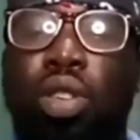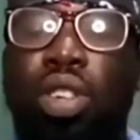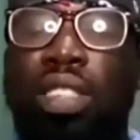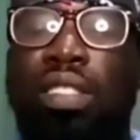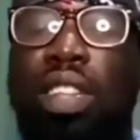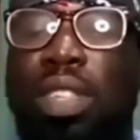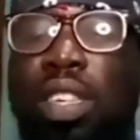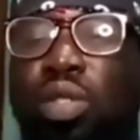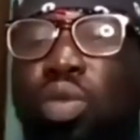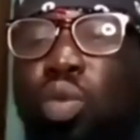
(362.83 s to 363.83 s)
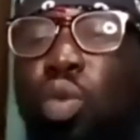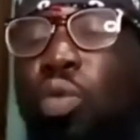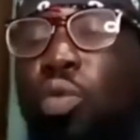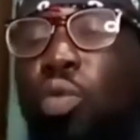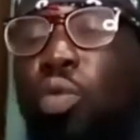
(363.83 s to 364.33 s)
not just limited to what
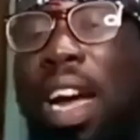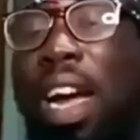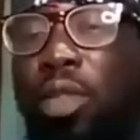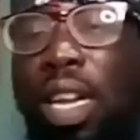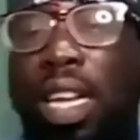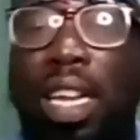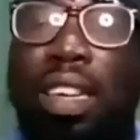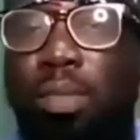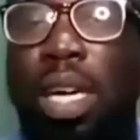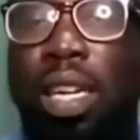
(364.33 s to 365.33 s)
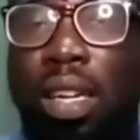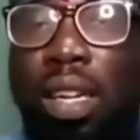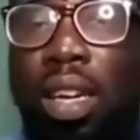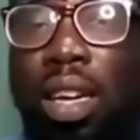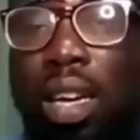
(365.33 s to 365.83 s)
we might feel it is, but
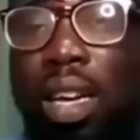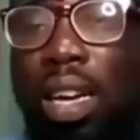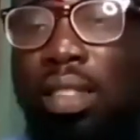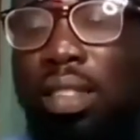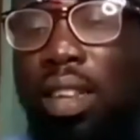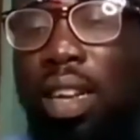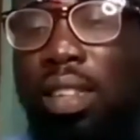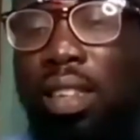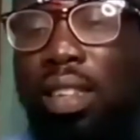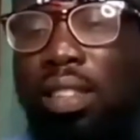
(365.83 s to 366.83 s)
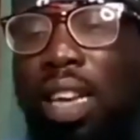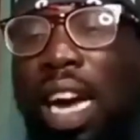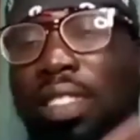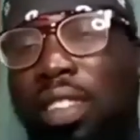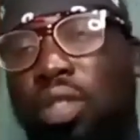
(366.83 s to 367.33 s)
it's cuts
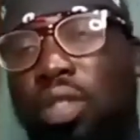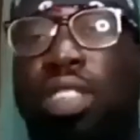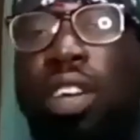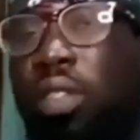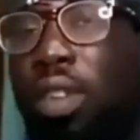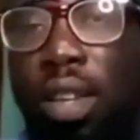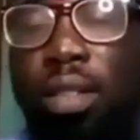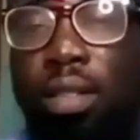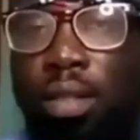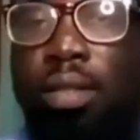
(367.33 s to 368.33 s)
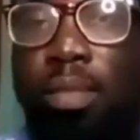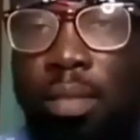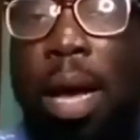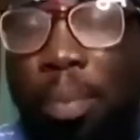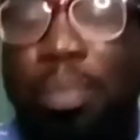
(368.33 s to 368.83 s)
across everything.
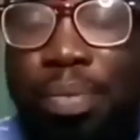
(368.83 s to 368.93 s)
Yeah.